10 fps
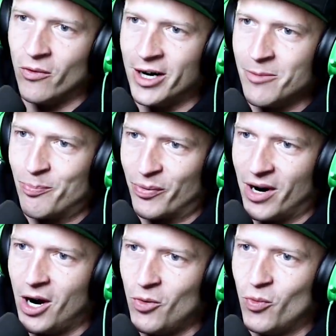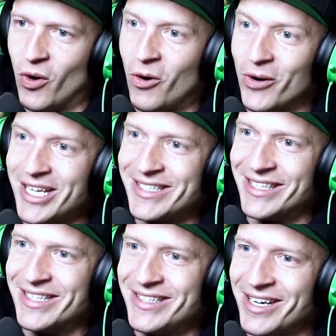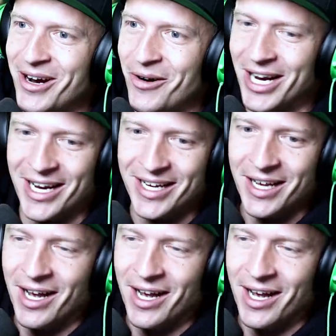want, bro? What is he doing?